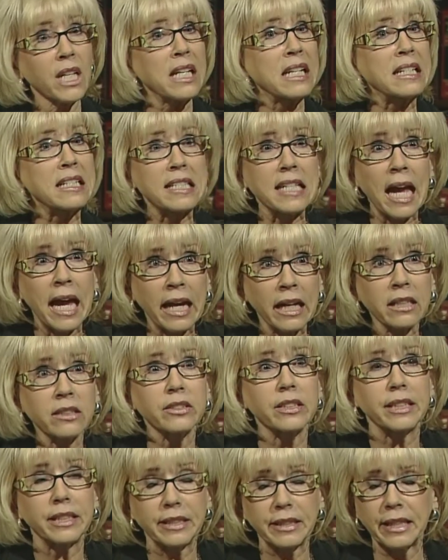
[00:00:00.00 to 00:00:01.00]

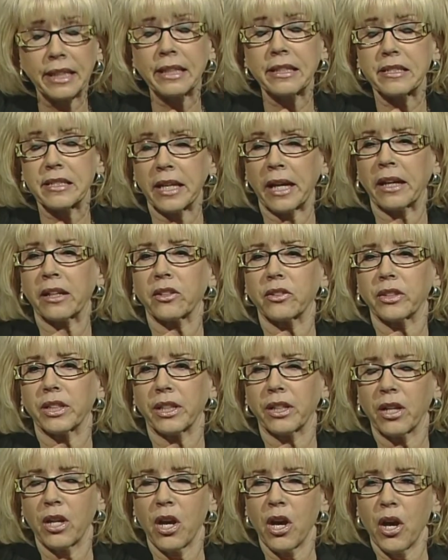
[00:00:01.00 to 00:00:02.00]
Exactly,
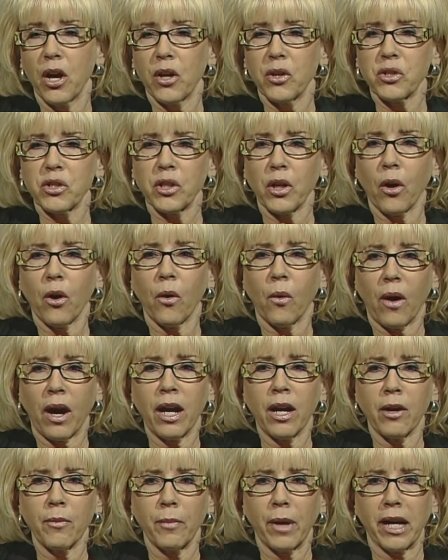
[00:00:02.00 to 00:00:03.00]
exactly. So
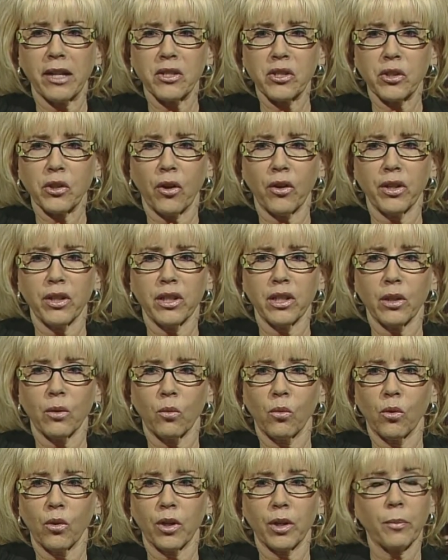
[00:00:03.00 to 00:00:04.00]
um, I started the
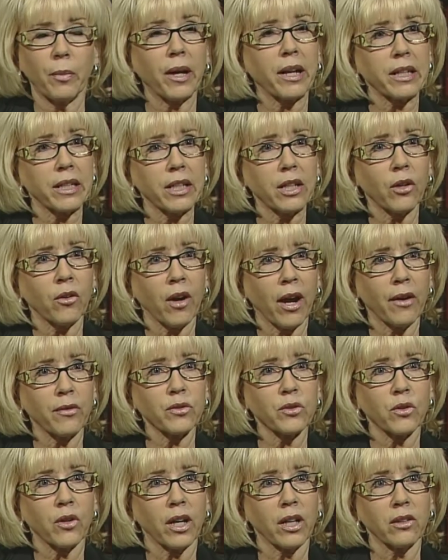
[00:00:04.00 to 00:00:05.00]
award about a year
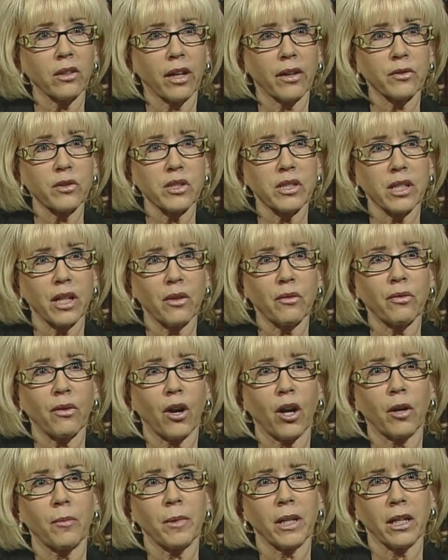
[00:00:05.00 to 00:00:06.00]
after I left State
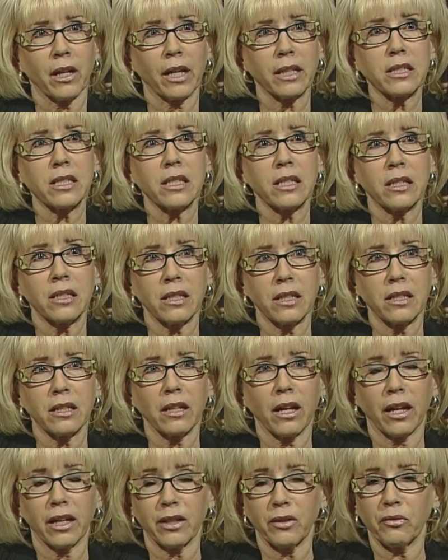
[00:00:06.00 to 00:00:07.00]
Farm in
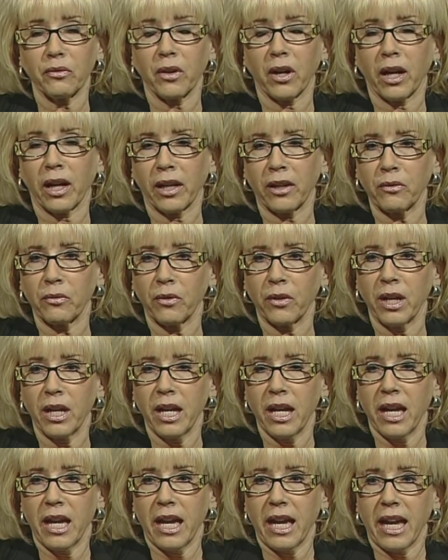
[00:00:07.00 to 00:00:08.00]
1995,
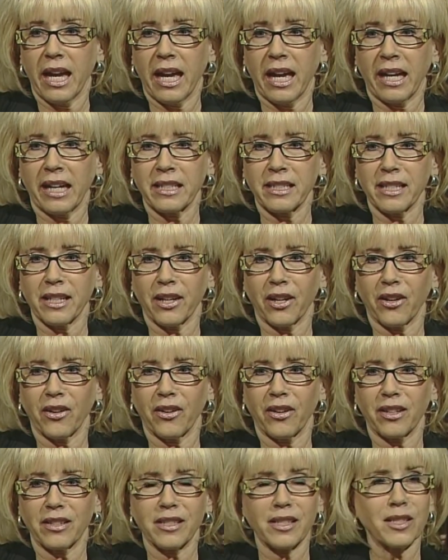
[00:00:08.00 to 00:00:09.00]
and
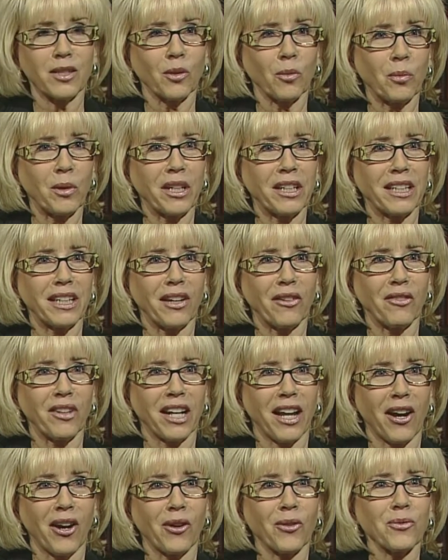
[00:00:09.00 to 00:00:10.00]
uh, it's still being
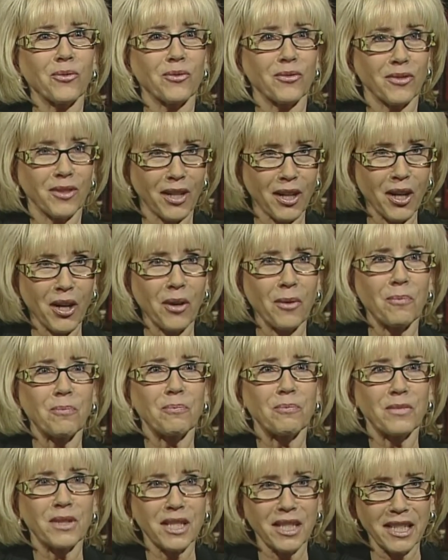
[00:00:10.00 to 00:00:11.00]
given out uh,
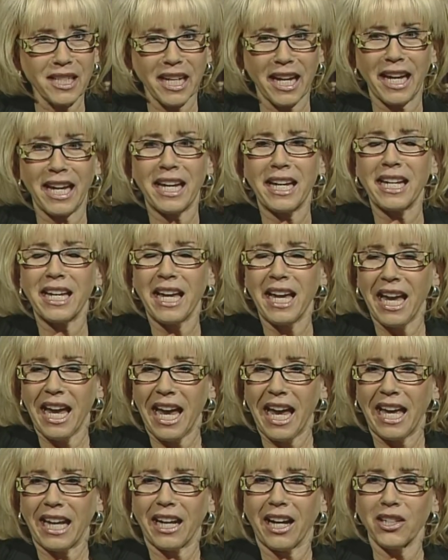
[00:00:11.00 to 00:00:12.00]
today,
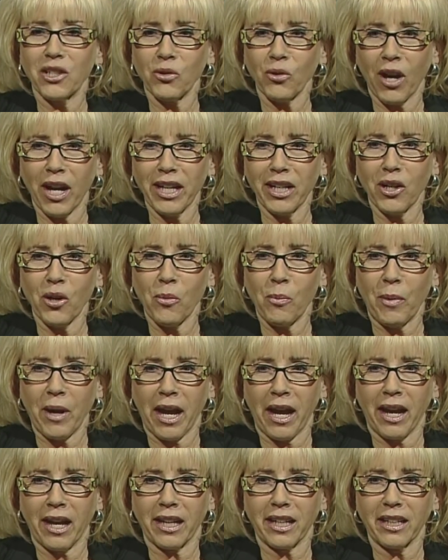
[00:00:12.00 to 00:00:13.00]
and I try to go
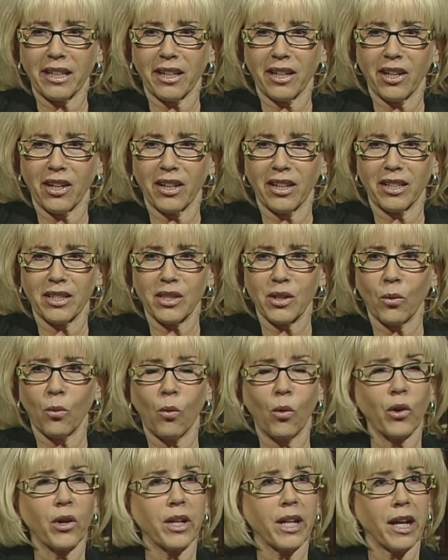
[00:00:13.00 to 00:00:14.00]
back. Uh, it's
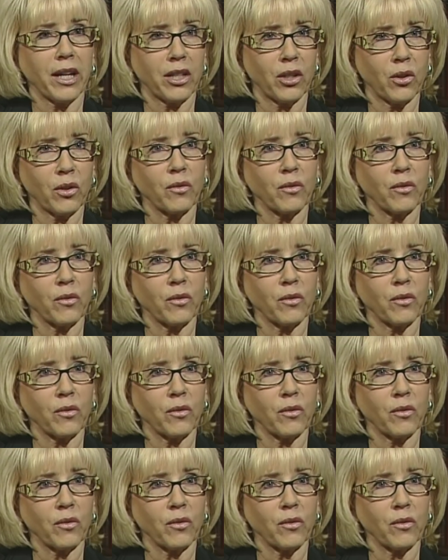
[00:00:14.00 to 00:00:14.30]
awarded at